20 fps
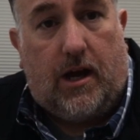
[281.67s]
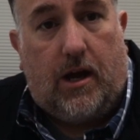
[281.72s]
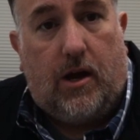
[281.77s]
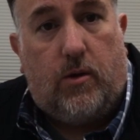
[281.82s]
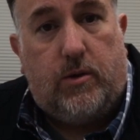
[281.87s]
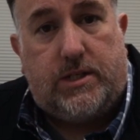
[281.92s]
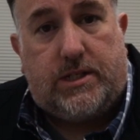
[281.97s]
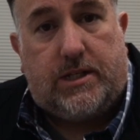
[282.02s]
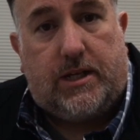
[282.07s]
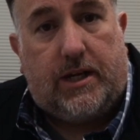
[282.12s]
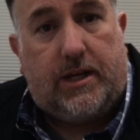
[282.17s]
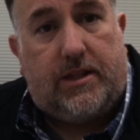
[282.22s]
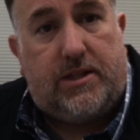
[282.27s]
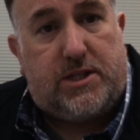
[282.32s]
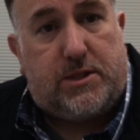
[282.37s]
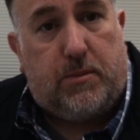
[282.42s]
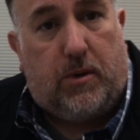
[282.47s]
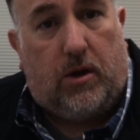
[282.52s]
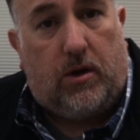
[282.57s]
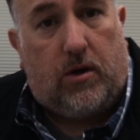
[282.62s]
I always liked the
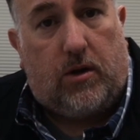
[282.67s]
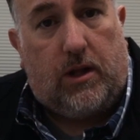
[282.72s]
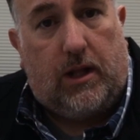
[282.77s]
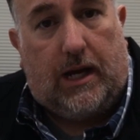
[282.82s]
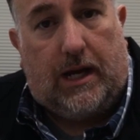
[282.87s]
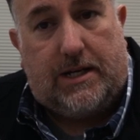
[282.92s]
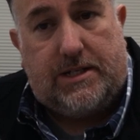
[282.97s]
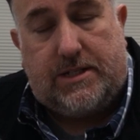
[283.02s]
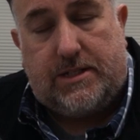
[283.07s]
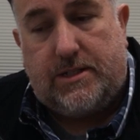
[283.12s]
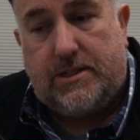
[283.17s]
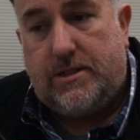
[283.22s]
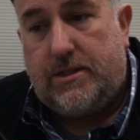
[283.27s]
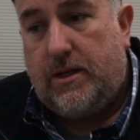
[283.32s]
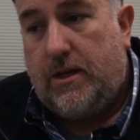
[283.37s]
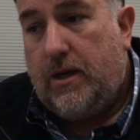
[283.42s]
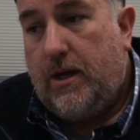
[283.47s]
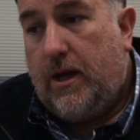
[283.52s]
smaller classes.